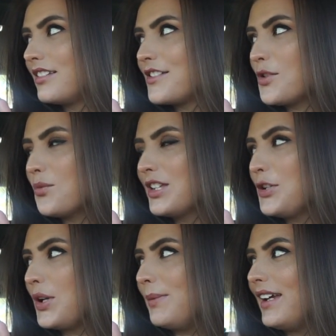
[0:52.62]
there's a really
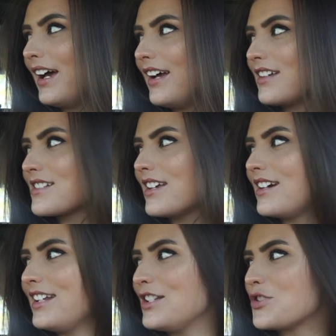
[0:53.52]
creepy guy outside,
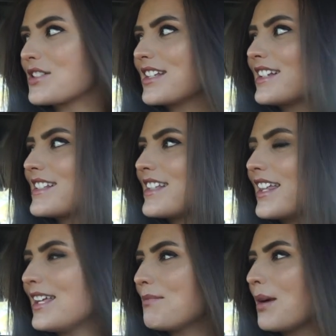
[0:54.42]
and he's just like
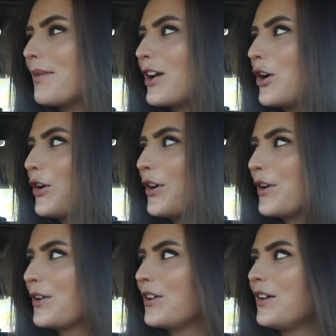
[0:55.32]
standing by my car.
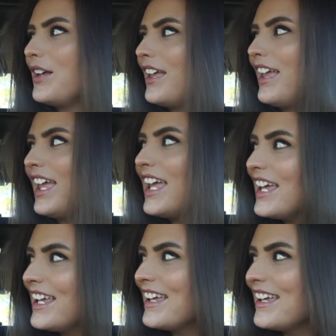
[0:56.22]

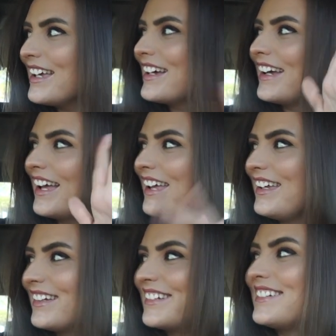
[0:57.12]
Hey,
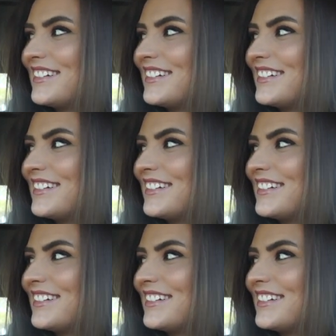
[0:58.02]
hi.